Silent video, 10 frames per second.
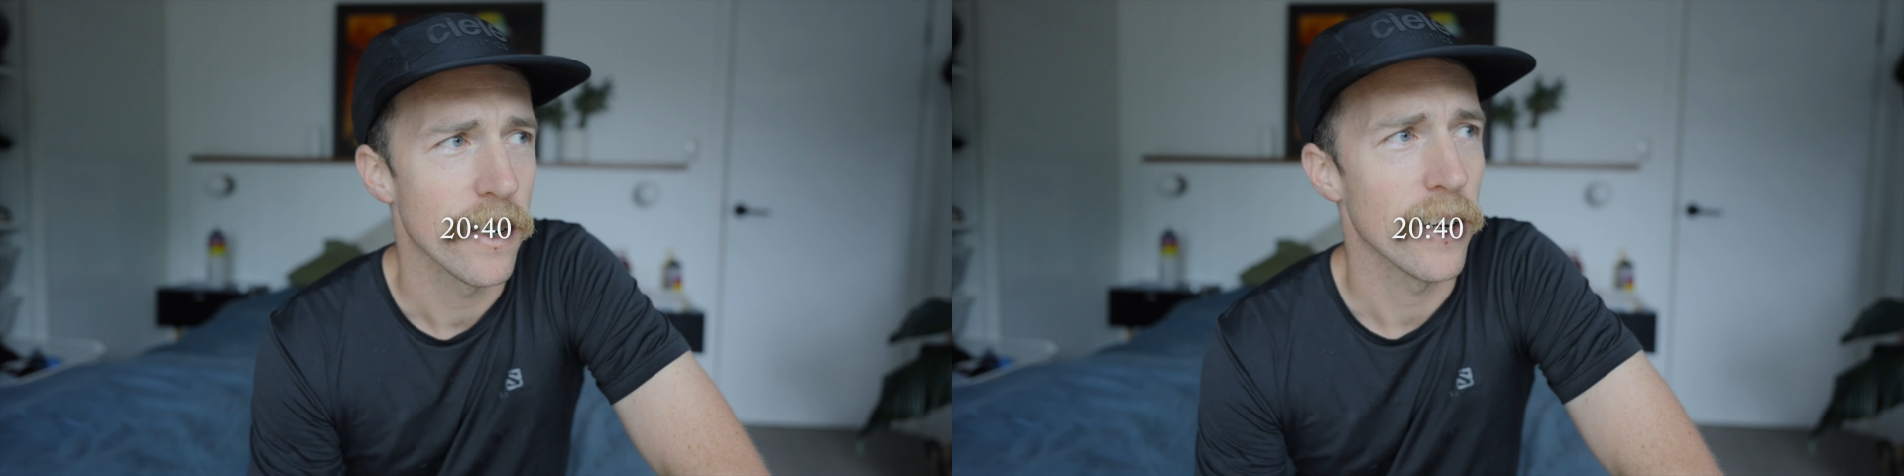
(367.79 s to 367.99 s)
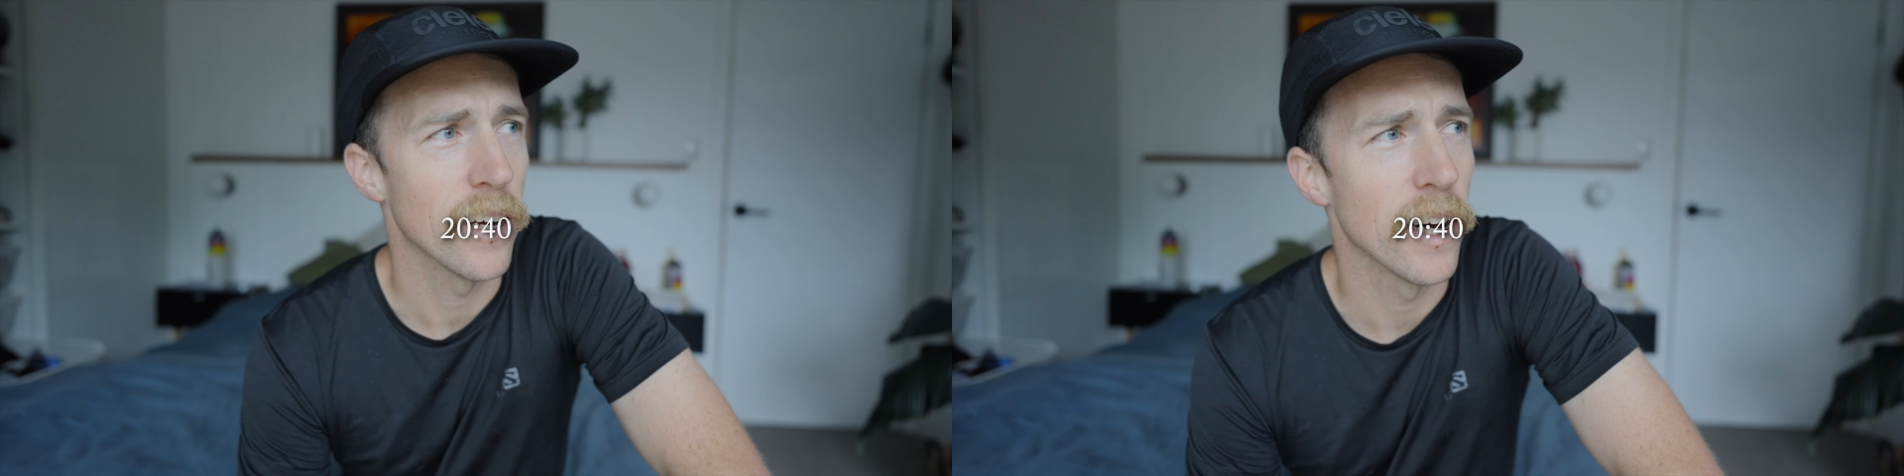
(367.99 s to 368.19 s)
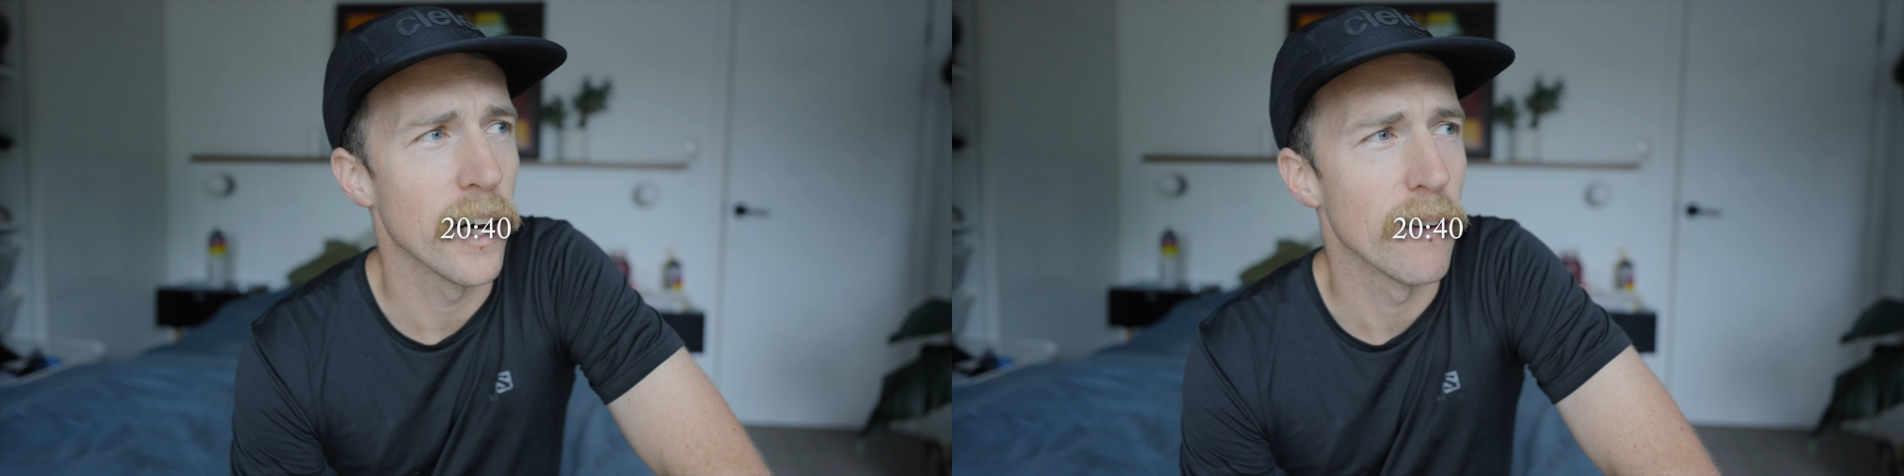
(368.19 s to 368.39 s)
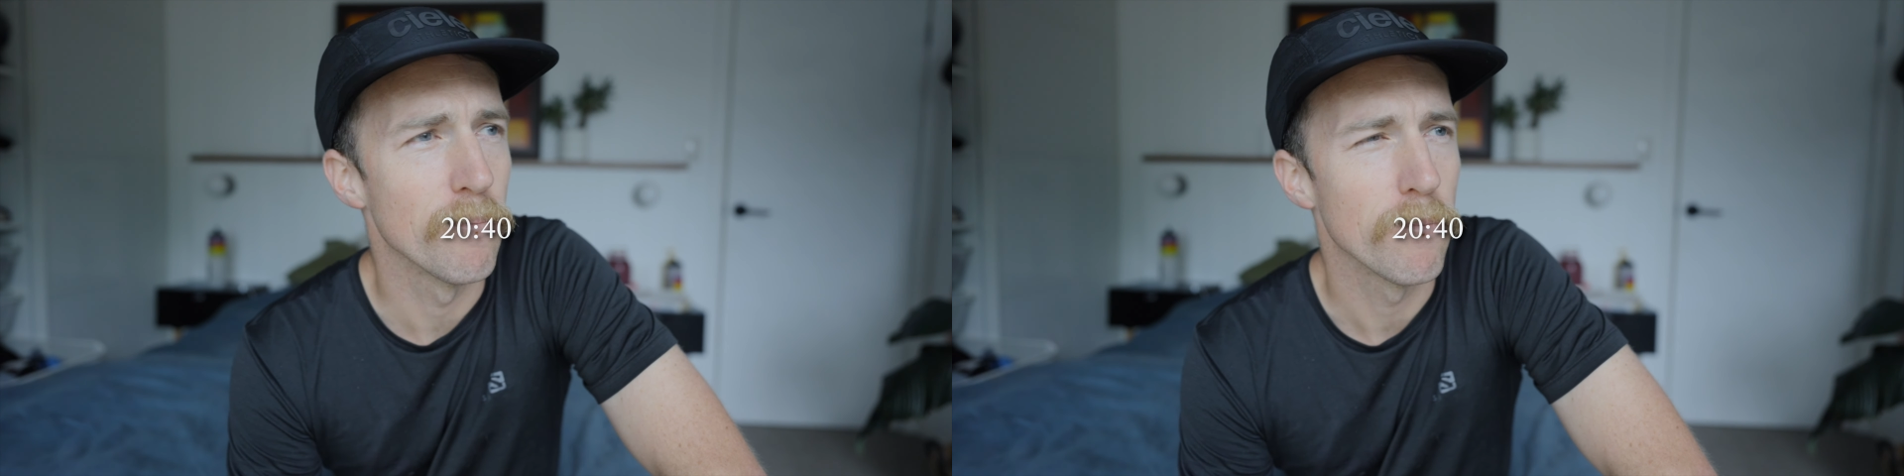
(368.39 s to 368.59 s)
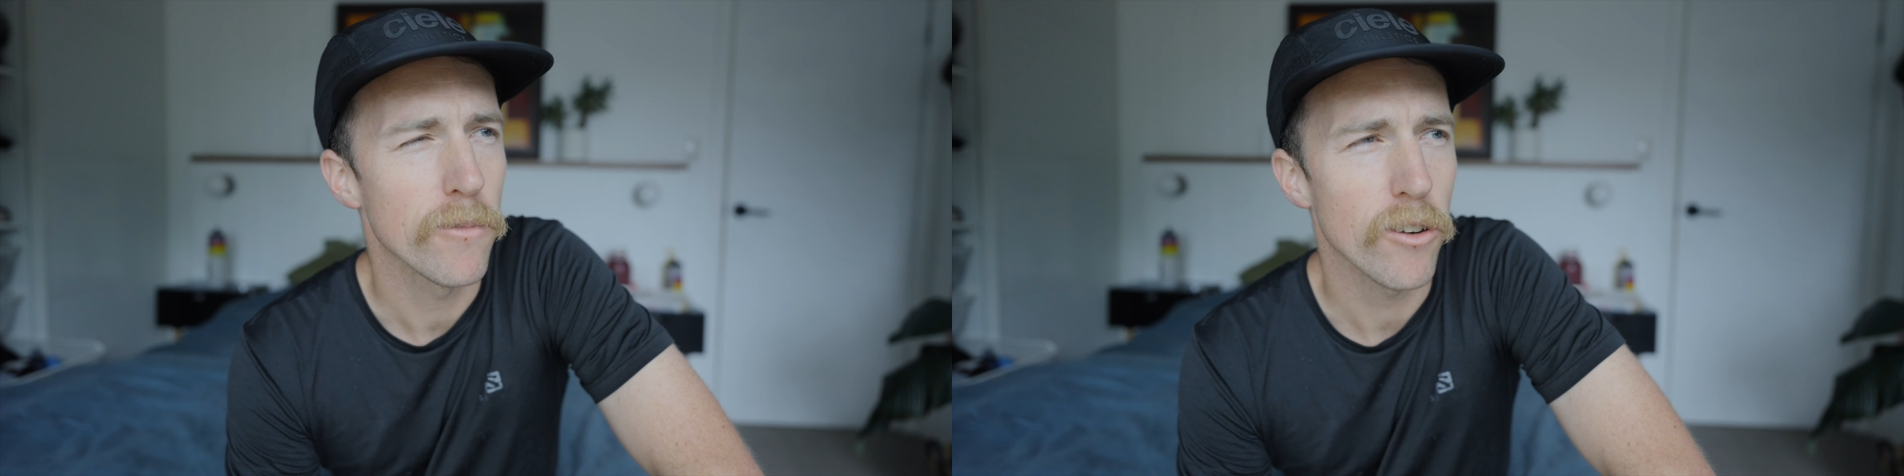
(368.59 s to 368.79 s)

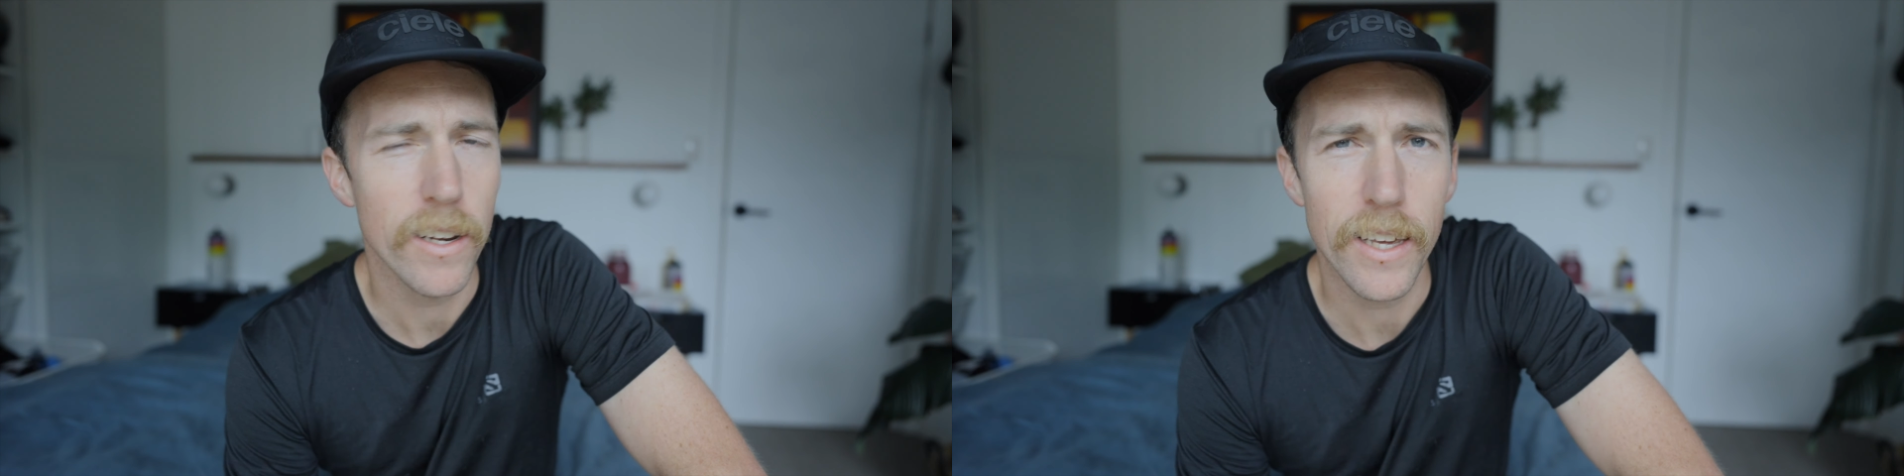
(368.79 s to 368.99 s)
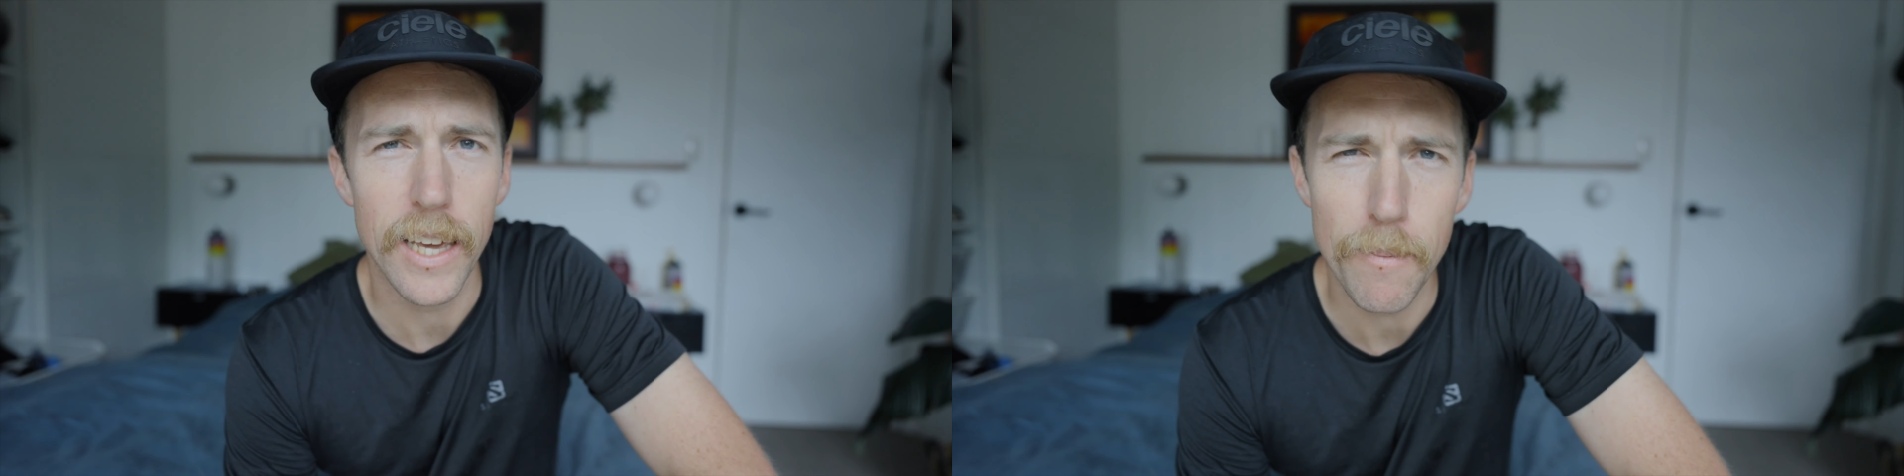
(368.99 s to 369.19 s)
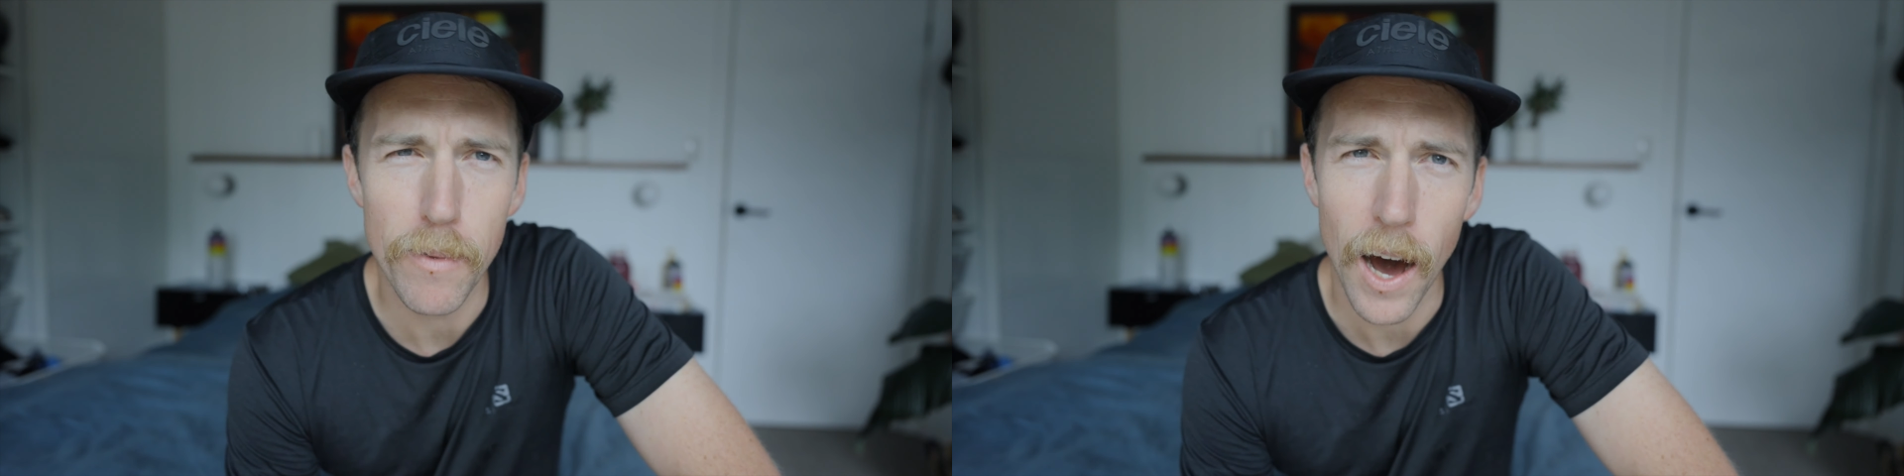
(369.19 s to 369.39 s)
Um, try to keep the